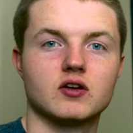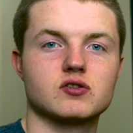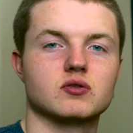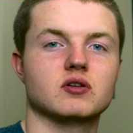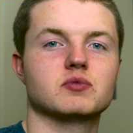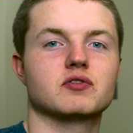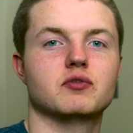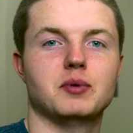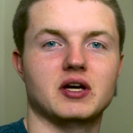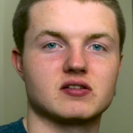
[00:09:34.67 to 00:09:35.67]
So in terms
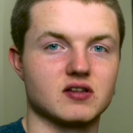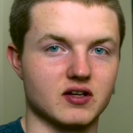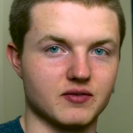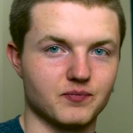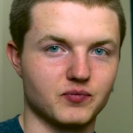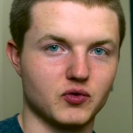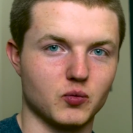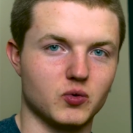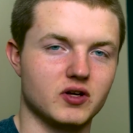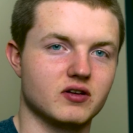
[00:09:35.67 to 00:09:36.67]
of capacity,
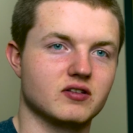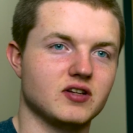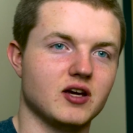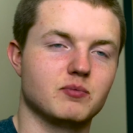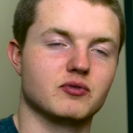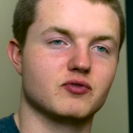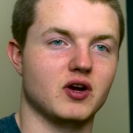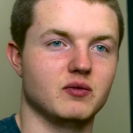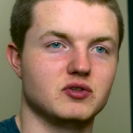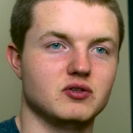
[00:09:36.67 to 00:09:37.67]
what type of
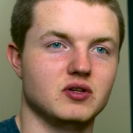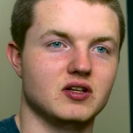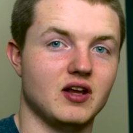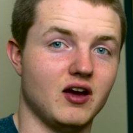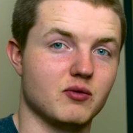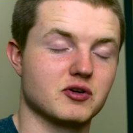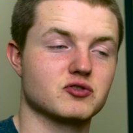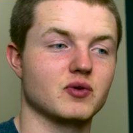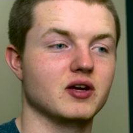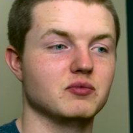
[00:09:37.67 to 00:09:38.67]
RAM do you need and how
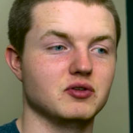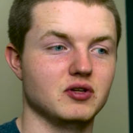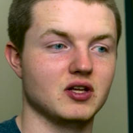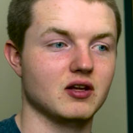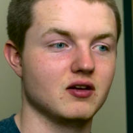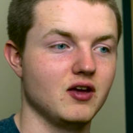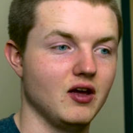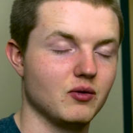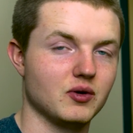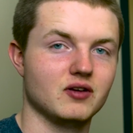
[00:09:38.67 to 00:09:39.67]
much RAM do you need it?
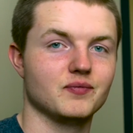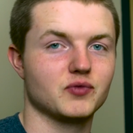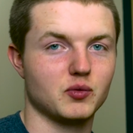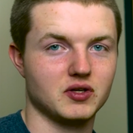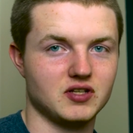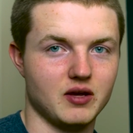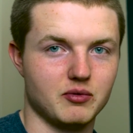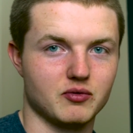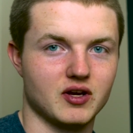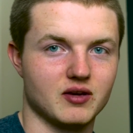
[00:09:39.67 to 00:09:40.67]
Well, the what
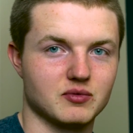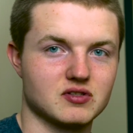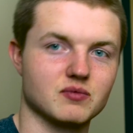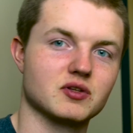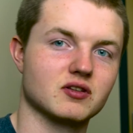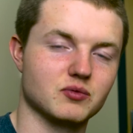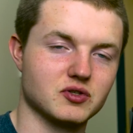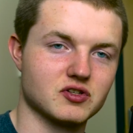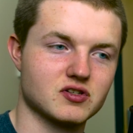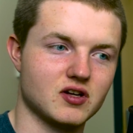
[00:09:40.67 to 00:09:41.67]
type of RAM is something that
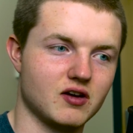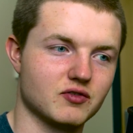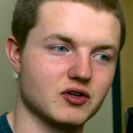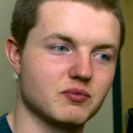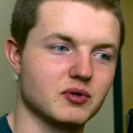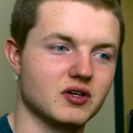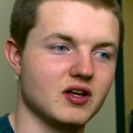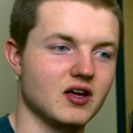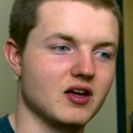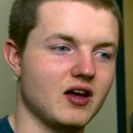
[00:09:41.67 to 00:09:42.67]
we just covered, but
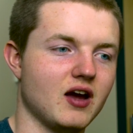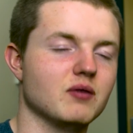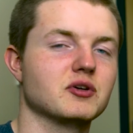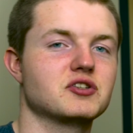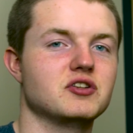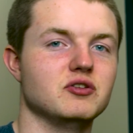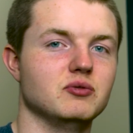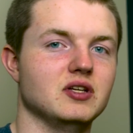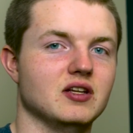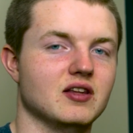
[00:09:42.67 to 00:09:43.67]
how much do
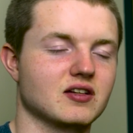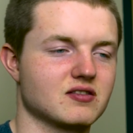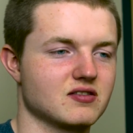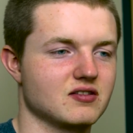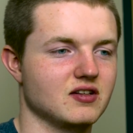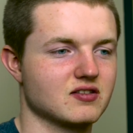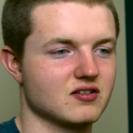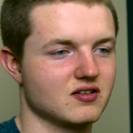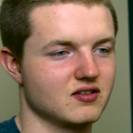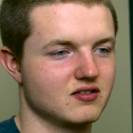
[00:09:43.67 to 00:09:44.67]
you need? That's
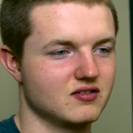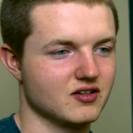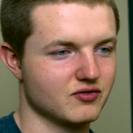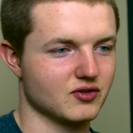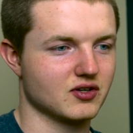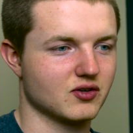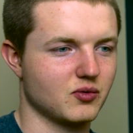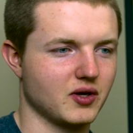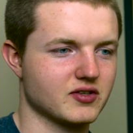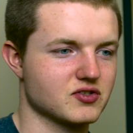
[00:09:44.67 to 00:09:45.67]
a different
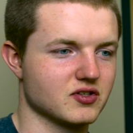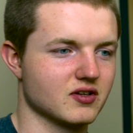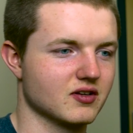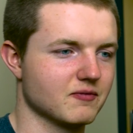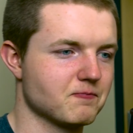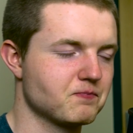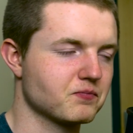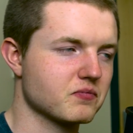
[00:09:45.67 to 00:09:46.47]
question. And